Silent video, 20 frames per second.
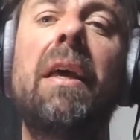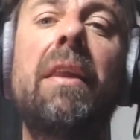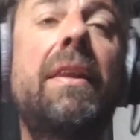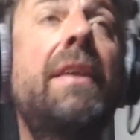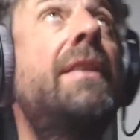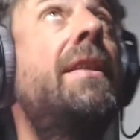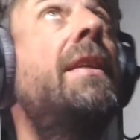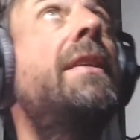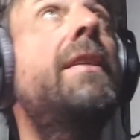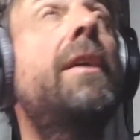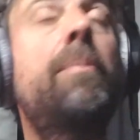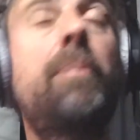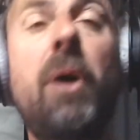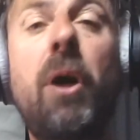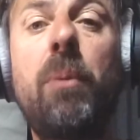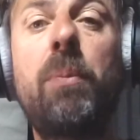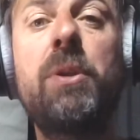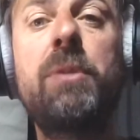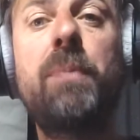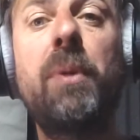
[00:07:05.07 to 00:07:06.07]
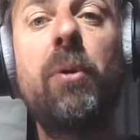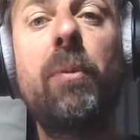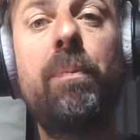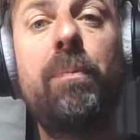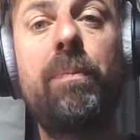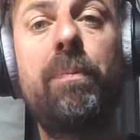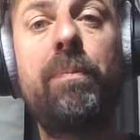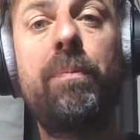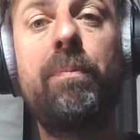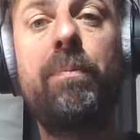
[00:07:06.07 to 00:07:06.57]
This is a purpose-built
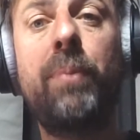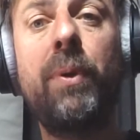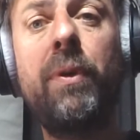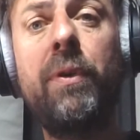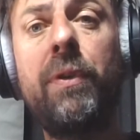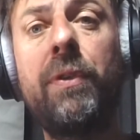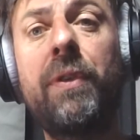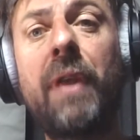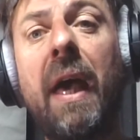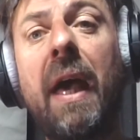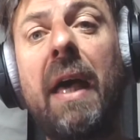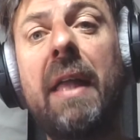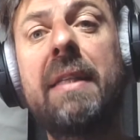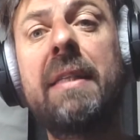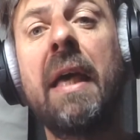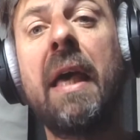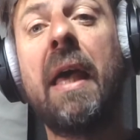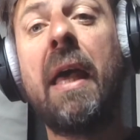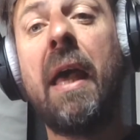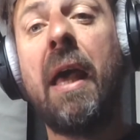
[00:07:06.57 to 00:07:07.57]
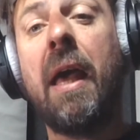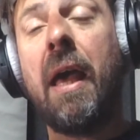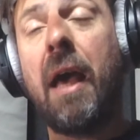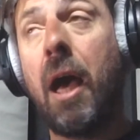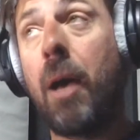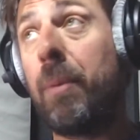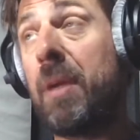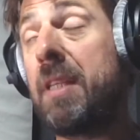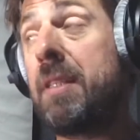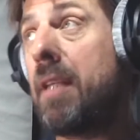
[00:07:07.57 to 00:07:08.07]
booth, and
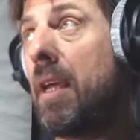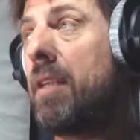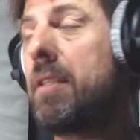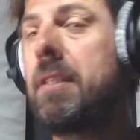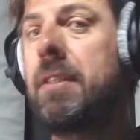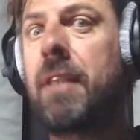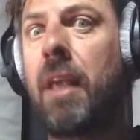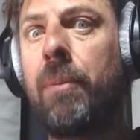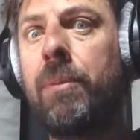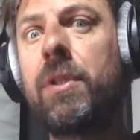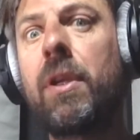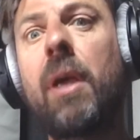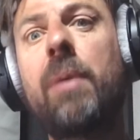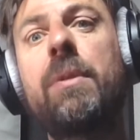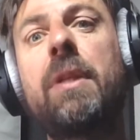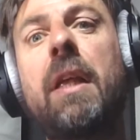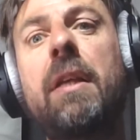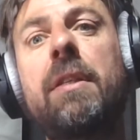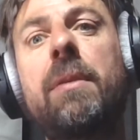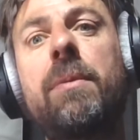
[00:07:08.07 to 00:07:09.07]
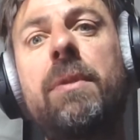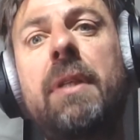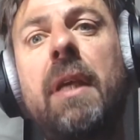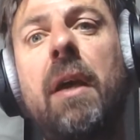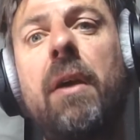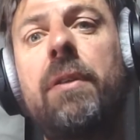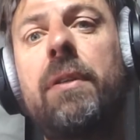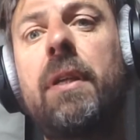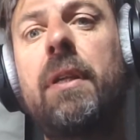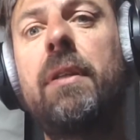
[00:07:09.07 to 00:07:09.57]
it does sometimes let some
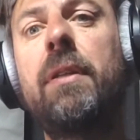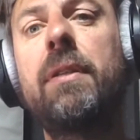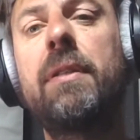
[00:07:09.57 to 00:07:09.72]
sound in.